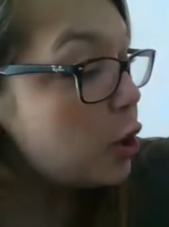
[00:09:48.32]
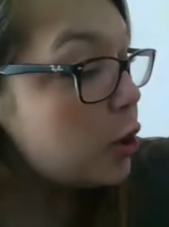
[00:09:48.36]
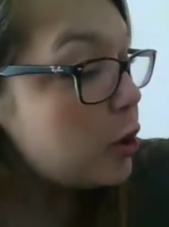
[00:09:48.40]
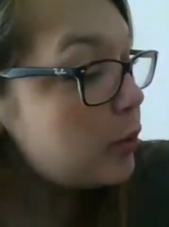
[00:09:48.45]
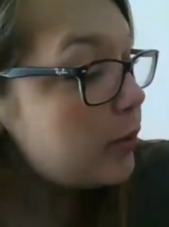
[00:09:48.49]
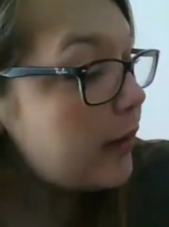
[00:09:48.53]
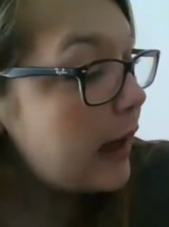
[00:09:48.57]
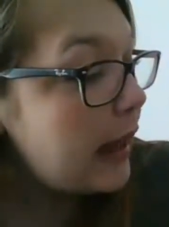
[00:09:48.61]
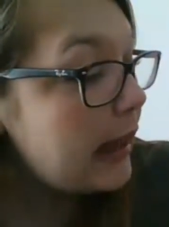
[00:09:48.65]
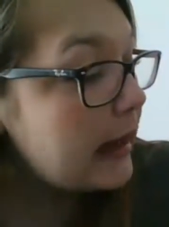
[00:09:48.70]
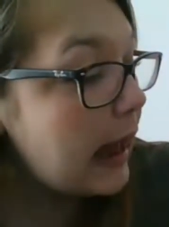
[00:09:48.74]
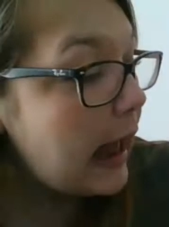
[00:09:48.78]

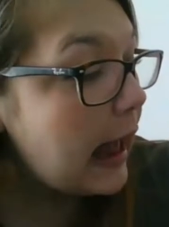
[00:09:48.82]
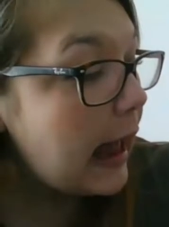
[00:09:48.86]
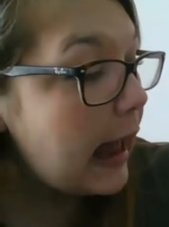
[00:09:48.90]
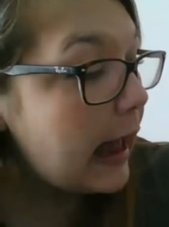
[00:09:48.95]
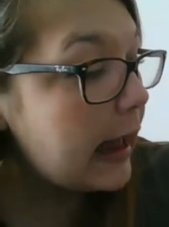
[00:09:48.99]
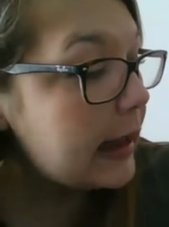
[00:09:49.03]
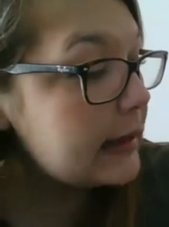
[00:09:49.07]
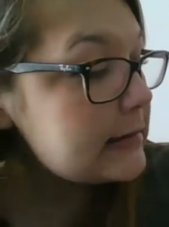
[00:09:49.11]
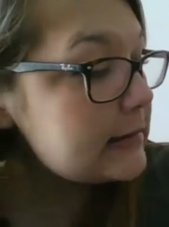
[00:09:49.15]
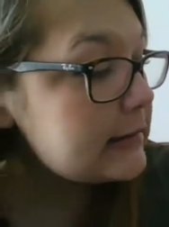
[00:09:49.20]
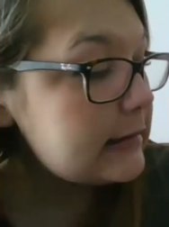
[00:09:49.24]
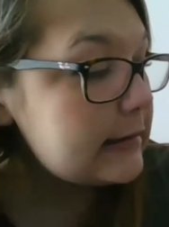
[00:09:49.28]

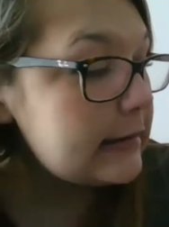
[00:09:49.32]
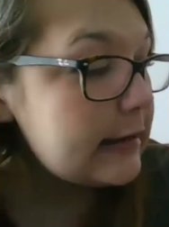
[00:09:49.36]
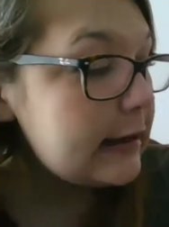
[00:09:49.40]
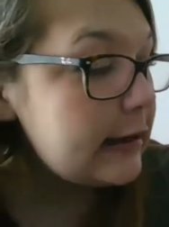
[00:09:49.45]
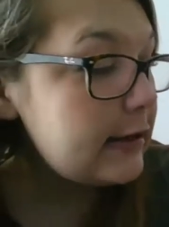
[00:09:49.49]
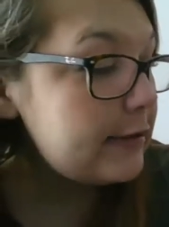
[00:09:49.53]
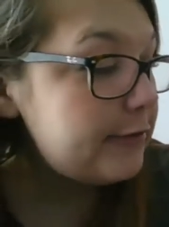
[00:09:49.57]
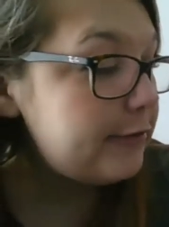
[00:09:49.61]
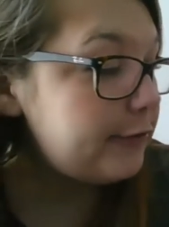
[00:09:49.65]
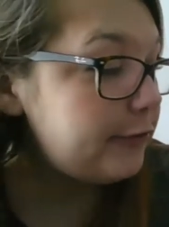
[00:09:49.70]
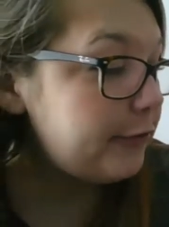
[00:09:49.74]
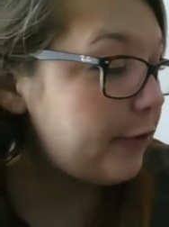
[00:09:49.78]
red-eyed
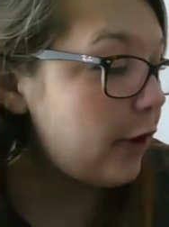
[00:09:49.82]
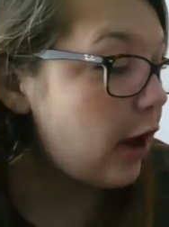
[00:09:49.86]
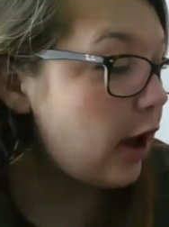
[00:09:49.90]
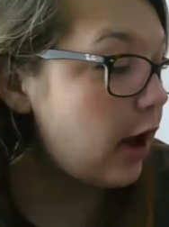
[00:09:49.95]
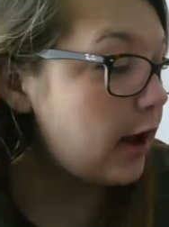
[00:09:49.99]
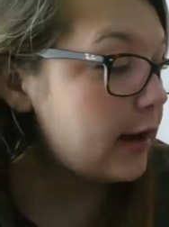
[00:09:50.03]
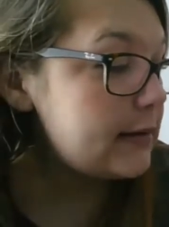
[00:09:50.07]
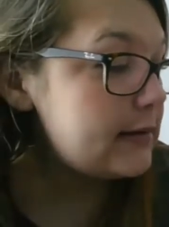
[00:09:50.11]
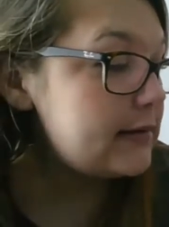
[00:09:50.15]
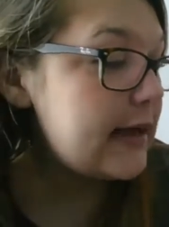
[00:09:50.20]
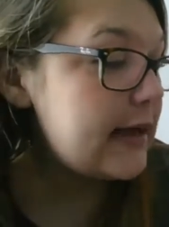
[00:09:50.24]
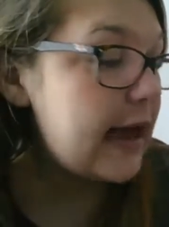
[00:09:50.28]
leaf
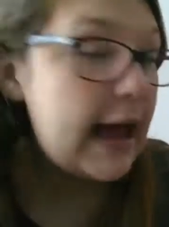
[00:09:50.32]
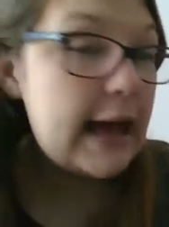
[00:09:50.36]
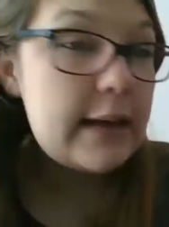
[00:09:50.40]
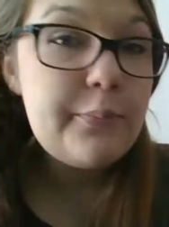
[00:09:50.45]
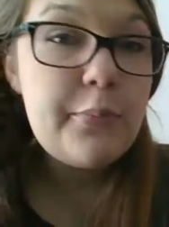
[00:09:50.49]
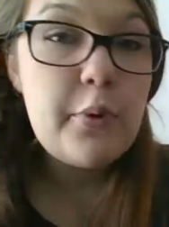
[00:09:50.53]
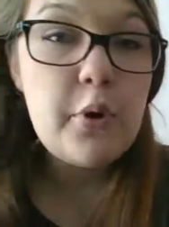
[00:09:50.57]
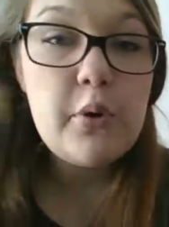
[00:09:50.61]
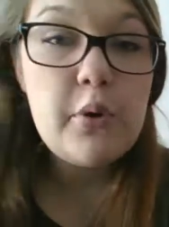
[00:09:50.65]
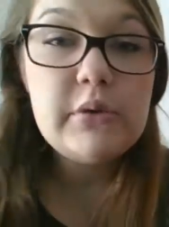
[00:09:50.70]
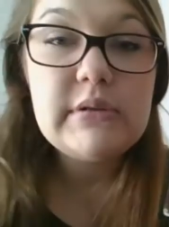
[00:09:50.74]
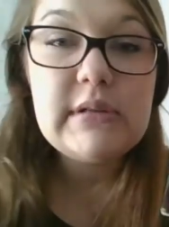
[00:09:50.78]
frog,
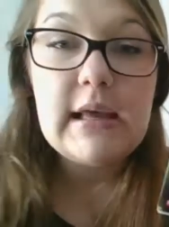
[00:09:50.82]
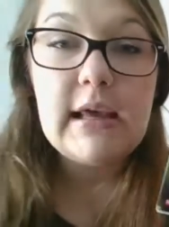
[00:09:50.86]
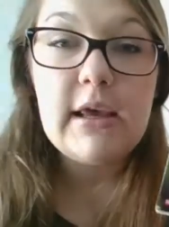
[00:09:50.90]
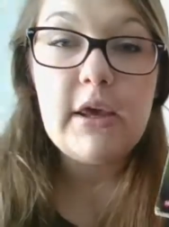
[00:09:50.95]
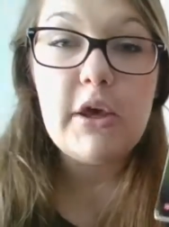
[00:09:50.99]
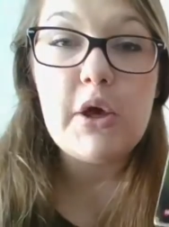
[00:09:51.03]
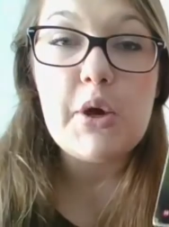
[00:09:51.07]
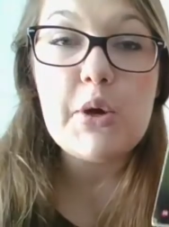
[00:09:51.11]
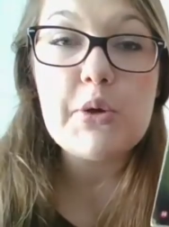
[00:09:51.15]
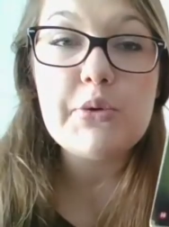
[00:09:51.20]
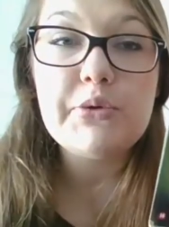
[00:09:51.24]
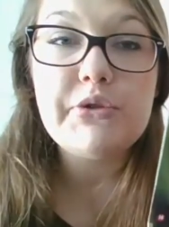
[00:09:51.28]
tadpoles in
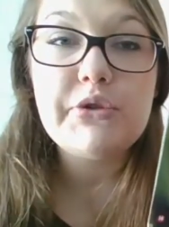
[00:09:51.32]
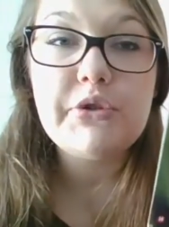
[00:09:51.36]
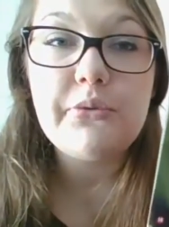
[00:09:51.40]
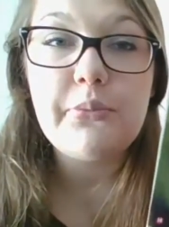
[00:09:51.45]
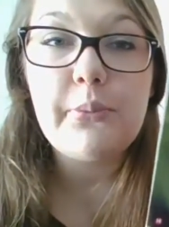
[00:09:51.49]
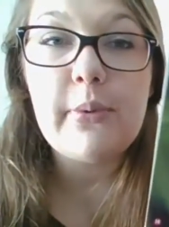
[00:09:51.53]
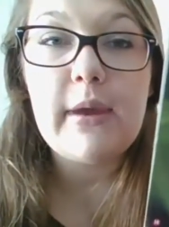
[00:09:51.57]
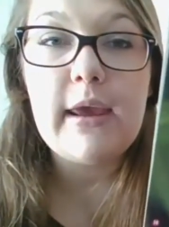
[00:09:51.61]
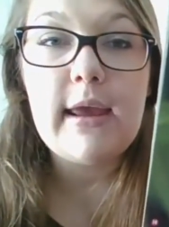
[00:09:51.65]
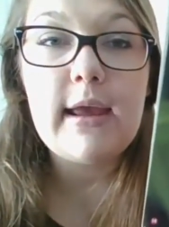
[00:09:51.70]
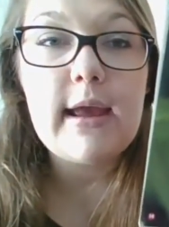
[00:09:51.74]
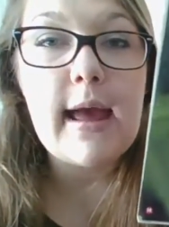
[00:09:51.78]
Costa
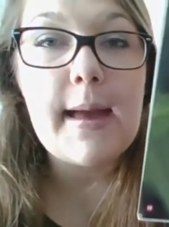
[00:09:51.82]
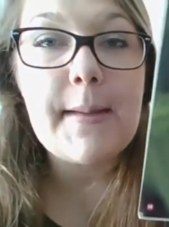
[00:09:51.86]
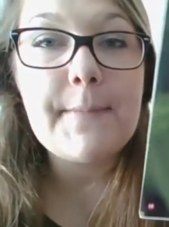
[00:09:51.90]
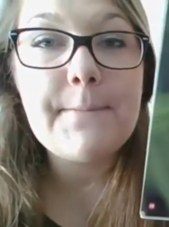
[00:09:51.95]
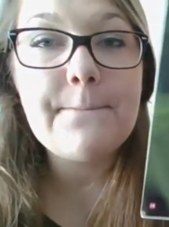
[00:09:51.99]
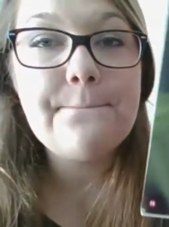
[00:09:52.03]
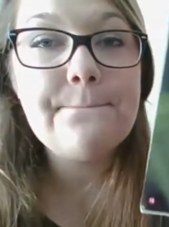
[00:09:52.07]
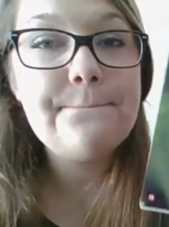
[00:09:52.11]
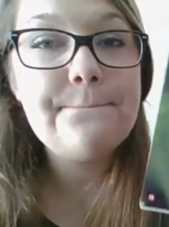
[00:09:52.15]
Rica.